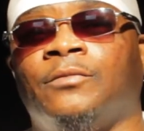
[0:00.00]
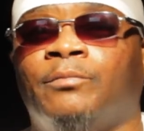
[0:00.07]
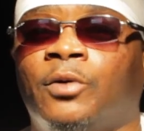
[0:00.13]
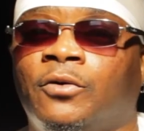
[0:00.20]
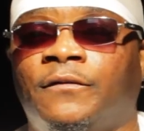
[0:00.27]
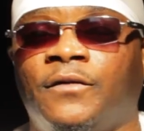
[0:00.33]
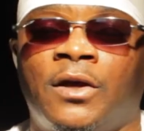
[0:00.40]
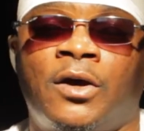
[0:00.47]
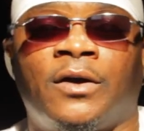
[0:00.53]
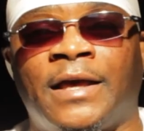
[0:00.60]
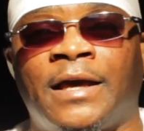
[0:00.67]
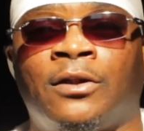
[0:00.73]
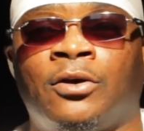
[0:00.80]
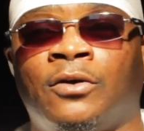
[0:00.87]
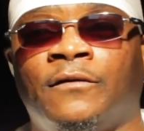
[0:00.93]
Both y'all
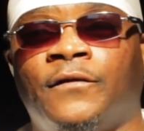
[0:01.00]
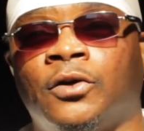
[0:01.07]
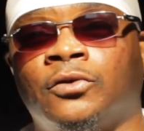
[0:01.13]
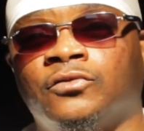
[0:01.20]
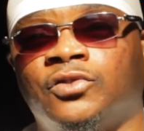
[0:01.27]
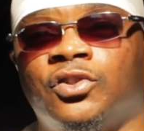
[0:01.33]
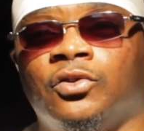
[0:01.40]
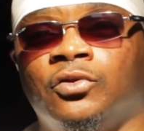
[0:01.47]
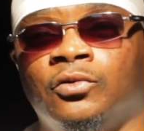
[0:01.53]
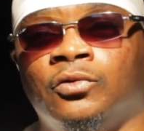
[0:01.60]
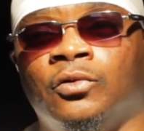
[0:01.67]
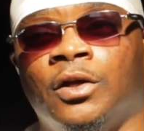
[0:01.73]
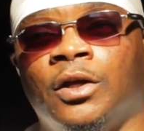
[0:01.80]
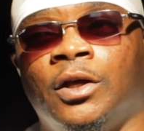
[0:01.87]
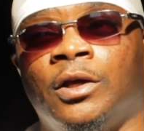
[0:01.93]
got off on
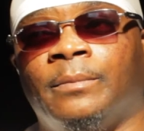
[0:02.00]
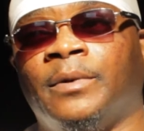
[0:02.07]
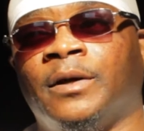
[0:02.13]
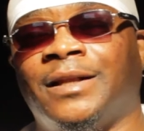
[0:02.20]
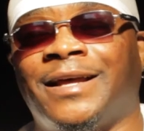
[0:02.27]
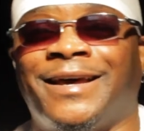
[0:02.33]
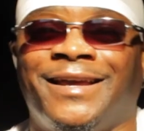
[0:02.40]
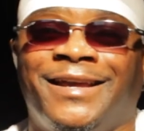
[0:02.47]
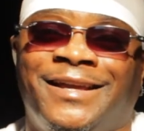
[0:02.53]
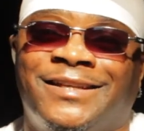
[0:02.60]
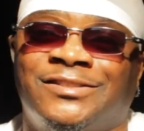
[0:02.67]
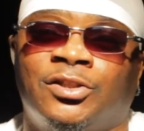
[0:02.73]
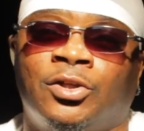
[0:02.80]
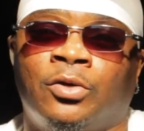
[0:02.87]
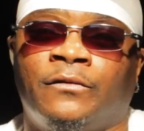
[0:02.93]
two but I
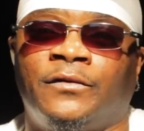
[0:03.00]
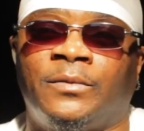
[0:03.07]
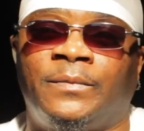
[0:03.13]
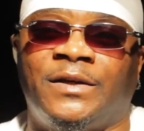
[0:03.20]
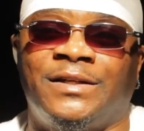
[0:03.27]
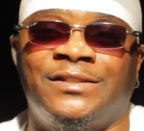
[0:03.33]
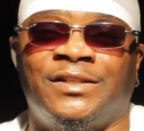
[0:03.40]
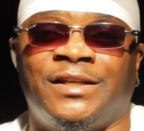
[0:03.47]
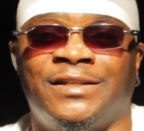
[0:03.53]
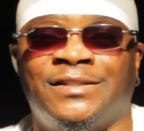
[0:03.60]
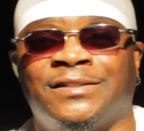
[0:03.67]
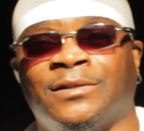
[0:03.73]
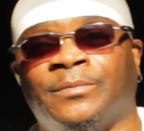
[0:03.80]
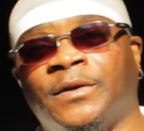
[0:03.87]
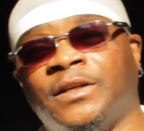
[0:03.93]
edged it over to P.
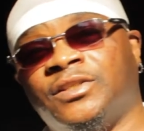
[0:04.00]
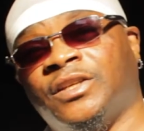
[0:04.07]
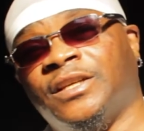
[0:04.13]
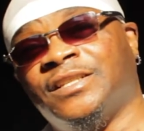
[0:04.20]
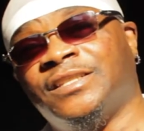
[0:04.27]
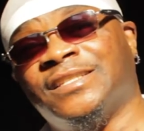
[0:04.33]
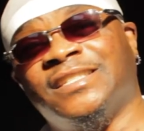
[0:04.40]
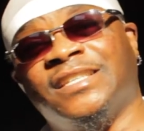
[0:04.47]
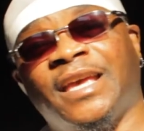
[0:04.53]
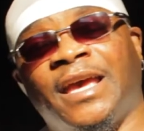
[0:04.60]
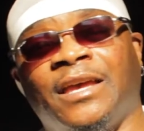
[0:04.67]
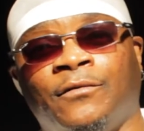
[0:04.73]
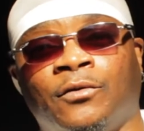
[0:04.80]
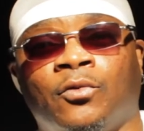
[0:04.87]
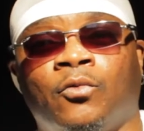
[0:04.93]
Jesus, and P. Jesus
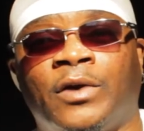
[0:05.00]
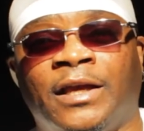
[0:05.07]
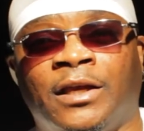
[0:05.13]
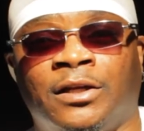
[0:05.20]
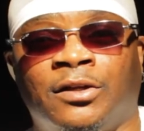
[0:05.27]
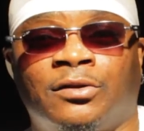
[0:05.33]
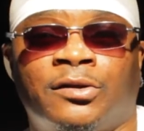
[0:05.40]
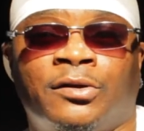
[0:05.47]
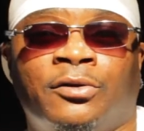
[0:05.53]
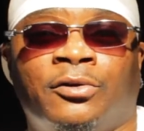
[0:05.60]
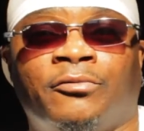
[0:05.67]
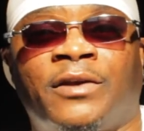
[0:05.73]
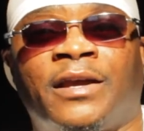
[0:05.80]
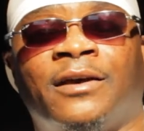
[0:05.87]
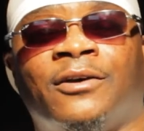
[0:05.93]
gave it away in the third
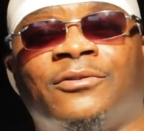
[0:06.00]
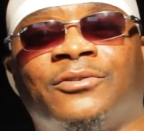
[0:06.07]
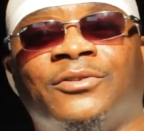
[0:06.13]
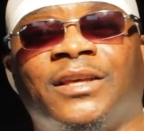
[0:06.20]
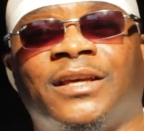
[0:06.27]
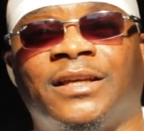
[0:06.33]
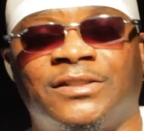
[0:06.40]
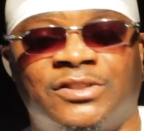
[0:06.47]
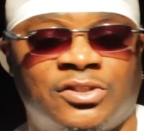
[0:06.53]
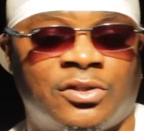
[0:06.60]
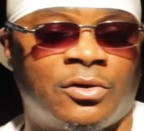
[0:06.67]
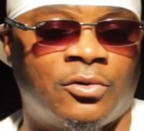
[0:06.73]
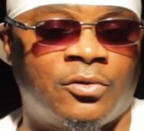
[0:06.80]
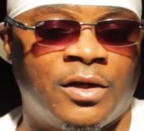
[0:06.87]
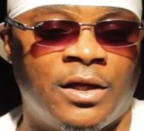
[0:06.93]
round. Okay,
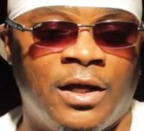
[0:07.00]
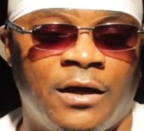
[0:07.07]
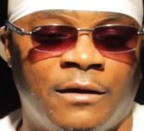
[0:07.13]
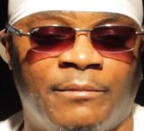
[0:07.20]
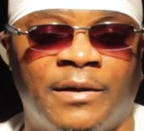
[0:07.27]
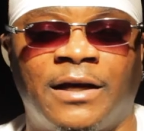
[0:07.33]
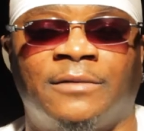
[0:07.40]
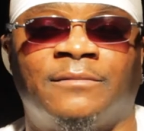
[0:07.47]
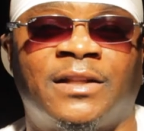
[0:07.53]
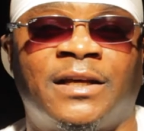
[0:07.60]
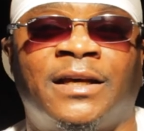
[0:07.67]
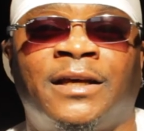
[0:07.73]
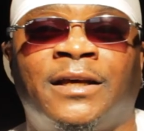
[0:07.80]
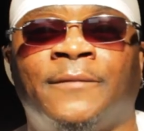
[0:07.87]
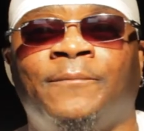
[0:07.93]
so bottom
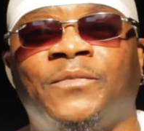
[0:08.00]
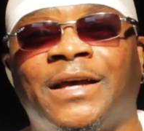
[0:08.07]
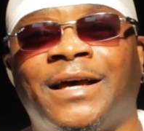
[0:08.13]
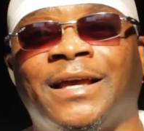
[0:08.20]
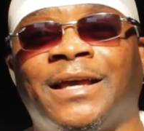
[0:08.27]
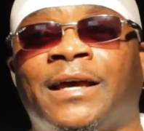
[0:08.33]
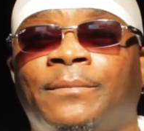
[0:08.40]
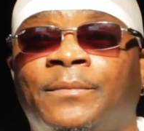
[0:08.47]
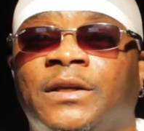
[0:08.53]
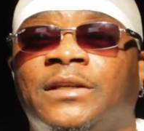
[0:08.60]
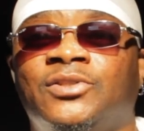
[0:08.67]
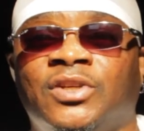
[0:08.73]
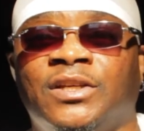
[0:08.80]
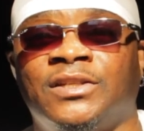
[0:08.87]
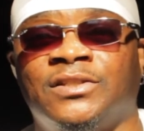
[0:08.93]
line, I got P.
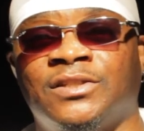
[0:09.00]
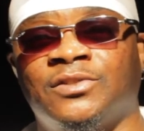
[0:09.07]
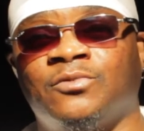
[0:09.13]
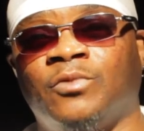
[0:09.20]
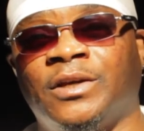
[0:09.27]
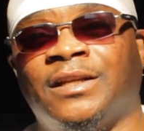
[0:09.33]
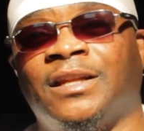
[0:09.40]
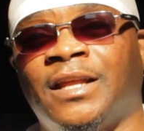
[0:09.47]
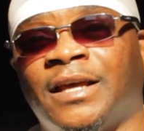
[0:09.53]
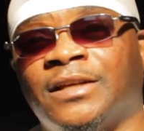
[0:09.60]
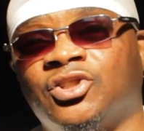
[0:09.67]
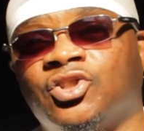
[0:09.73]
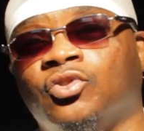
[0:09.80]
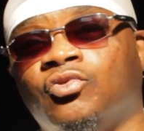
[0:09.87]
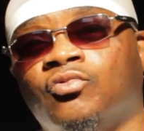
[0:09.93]
Jesus winning
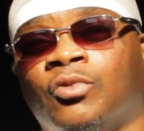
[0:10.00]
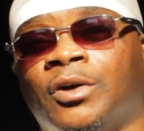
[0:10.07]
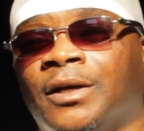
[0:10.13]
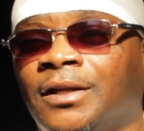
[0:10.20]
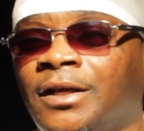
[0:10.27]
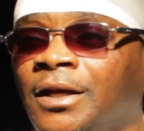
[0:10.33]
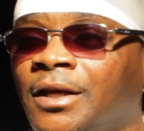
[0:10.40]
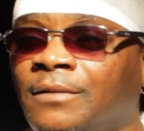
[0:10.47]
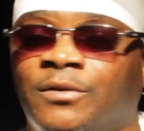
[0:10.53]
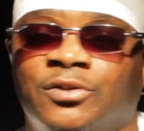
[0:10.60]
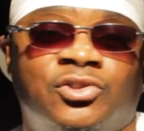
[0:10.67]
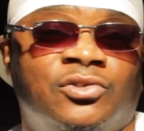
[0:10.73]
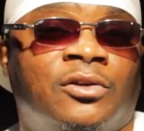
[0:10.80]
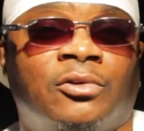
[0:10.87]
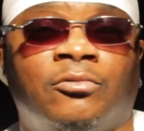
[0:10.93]
that 2-1.
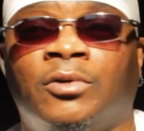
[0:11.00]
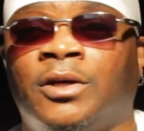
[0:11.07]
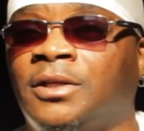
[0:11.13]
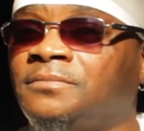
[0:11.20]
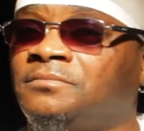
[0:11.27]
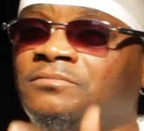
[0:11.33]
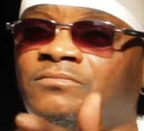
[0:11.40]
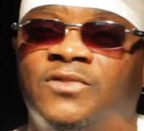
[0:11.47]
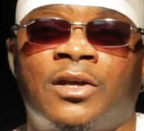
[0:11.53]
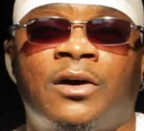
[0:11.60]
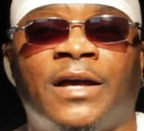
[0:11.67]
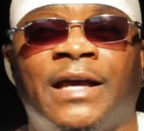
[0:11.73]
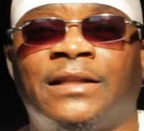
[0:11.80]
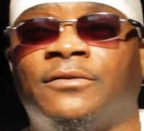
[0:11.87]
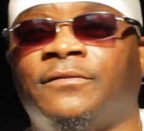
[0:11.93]
But you know what?
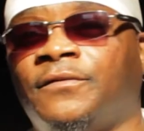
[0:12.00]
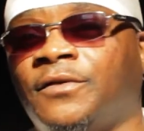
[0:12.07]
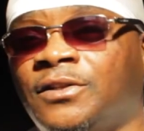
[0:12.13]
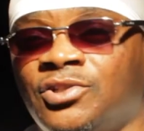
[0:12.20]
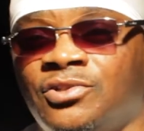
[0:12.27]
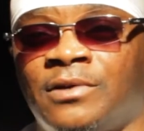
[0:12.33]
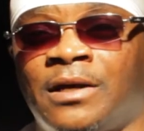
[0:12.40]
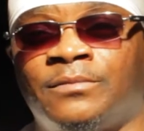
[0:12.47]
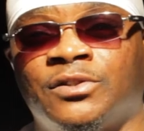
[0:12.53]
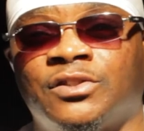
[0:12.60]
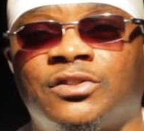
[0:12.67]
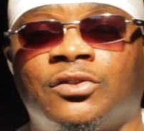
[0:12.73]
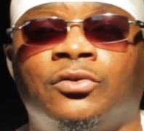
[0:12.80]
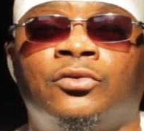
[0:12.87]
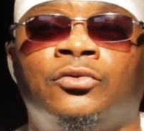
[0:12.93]
Y'all got the footage dropping
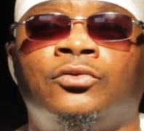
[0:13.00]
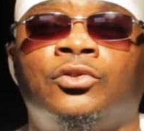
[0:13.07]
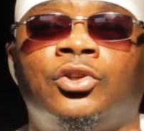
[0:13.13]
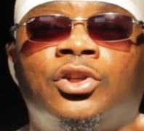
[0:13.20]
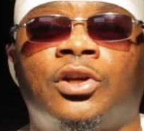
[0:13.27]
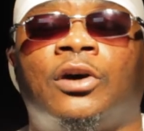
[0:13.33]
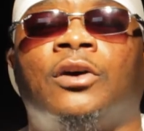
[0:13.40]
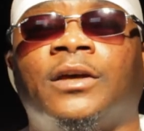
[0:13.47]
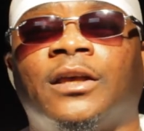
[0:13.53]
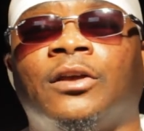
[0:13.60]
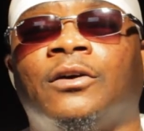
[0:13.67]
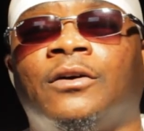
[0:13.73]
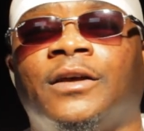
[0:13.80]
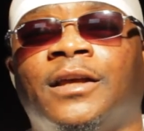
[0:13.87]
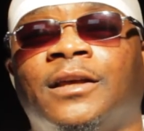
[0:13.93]
soon. Y'all can
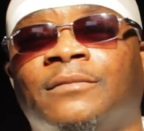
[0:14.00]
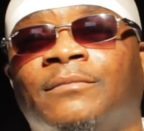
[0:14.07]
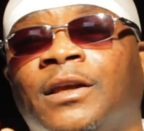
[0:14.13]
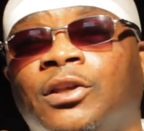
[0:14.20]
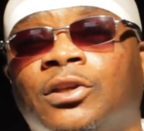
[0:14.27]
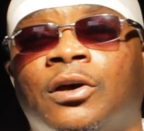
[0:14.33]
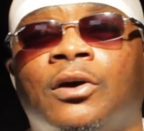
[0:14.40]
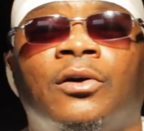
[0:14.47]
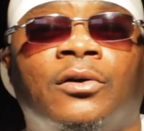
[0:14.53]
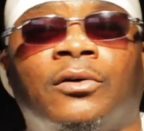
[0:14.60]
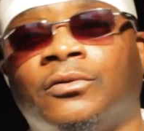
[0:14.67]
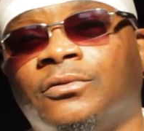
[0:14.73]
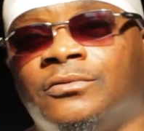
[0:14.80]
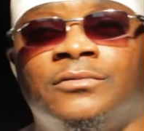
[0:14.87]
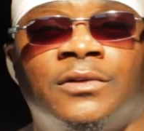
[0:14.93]
go ahead and make y'all
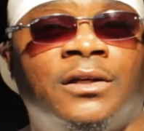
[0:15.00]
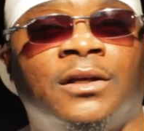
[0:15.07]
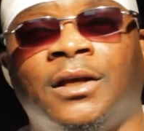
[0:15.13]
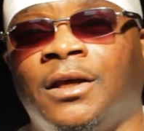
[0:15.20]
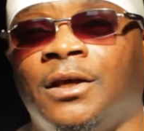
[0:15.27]
own.